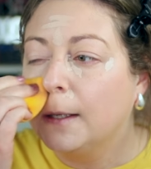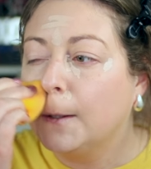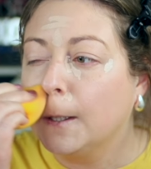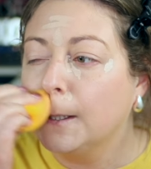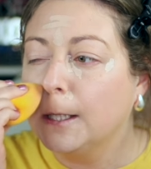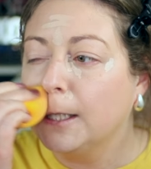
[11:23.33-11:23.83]

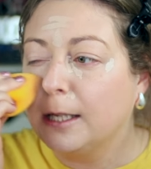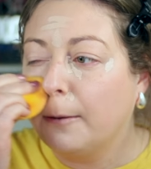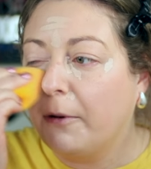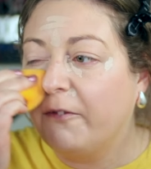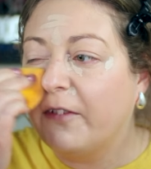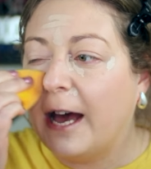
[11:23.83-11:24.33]
just the
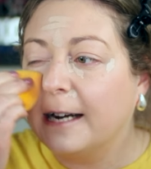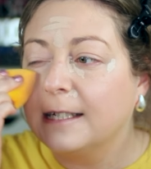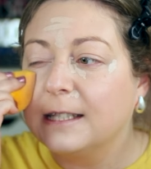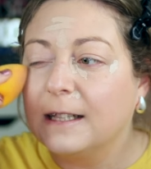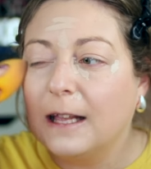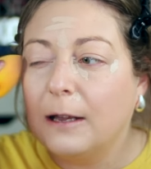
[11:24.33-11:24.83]
simple
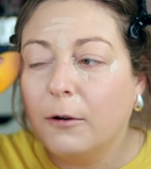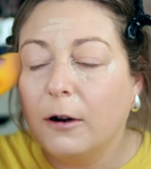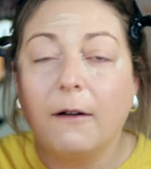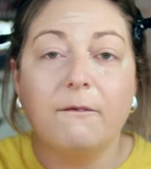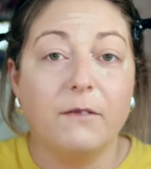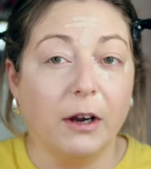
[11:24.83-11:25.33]
fact that they were
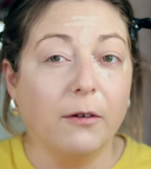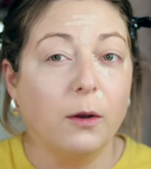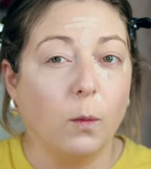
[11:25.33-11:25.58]
a very